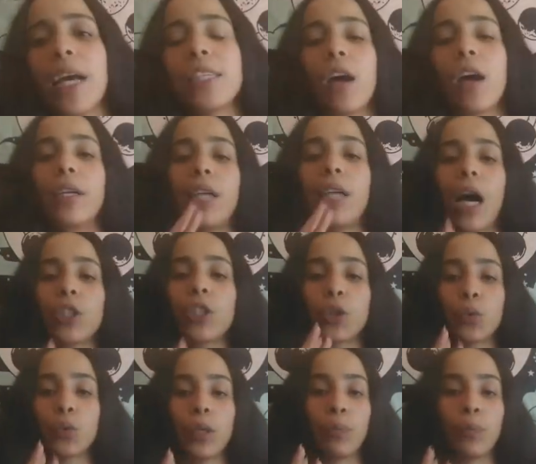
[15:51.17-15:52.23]
are not
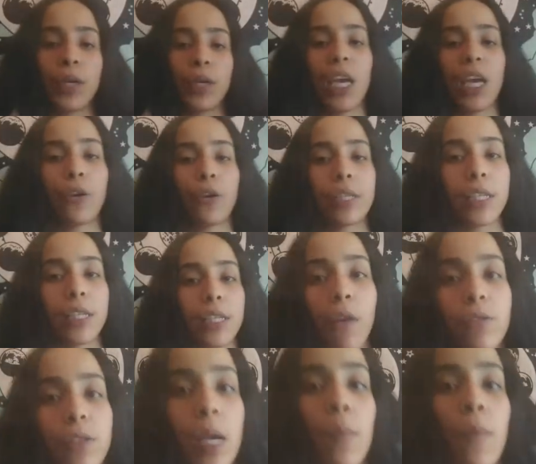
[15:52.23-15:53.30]
truly being
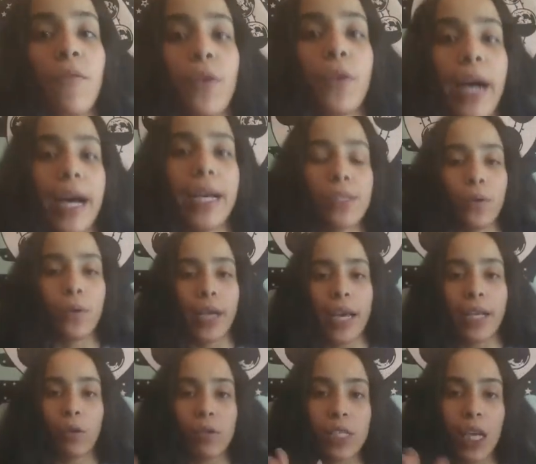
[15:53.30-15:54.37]
yourself, some of you guys,
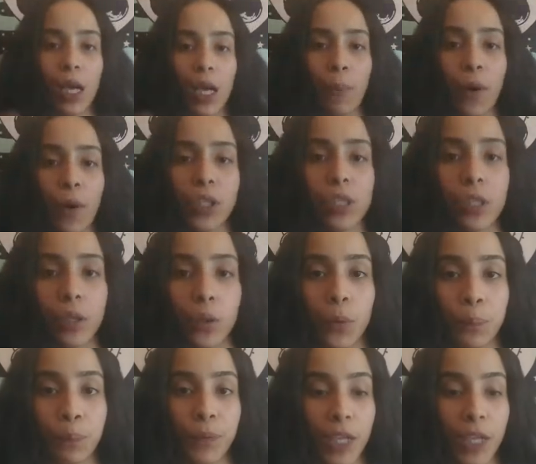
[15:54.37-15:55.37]
okay? Don't take it personal.